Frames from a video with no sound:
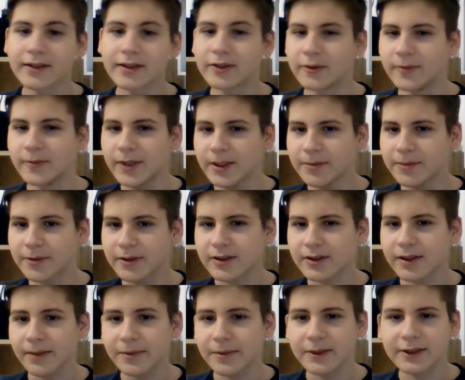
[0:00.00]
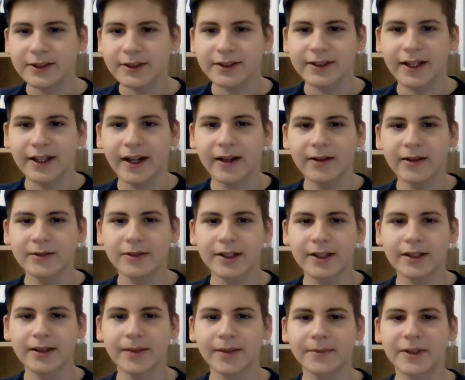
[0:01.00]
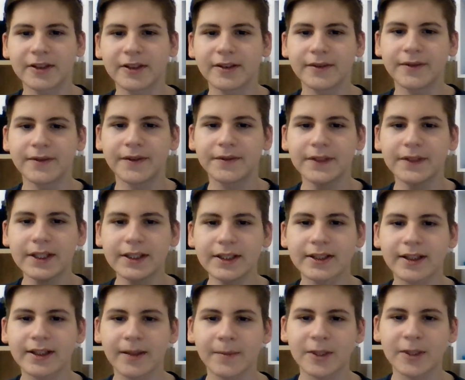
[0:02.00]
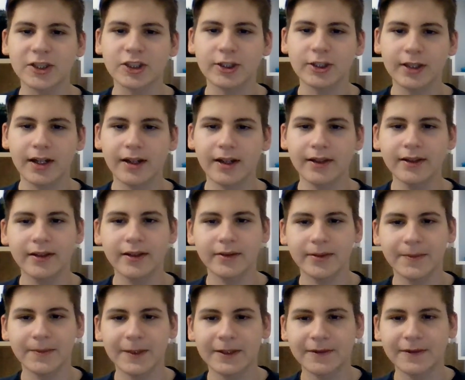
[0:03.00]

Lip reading: There were many prototypes such as the Hellriegel M1915 designed by Steyr that was meant